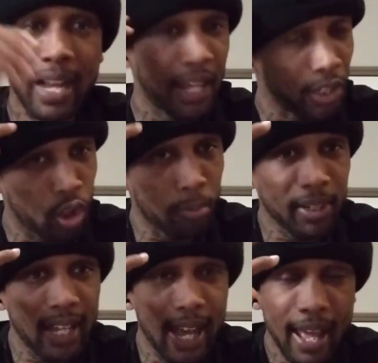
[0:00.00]
I got a
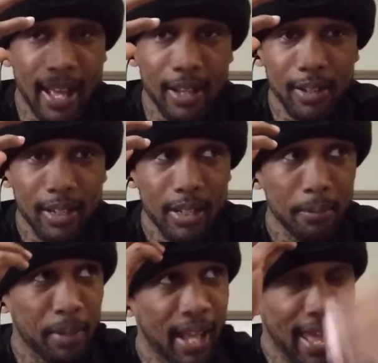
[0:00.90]
Cobra Kai hat,
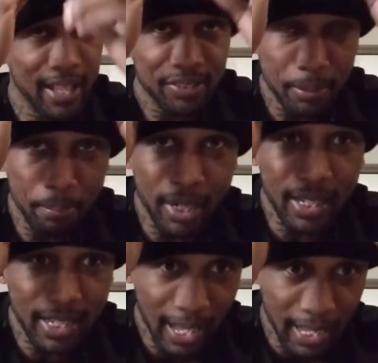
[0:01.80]
but it has the
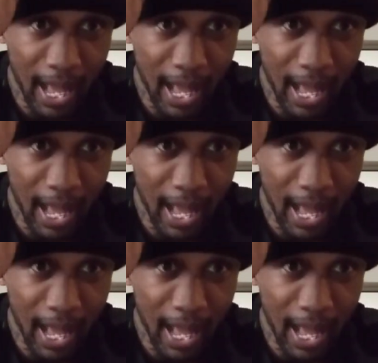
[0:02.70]
butt.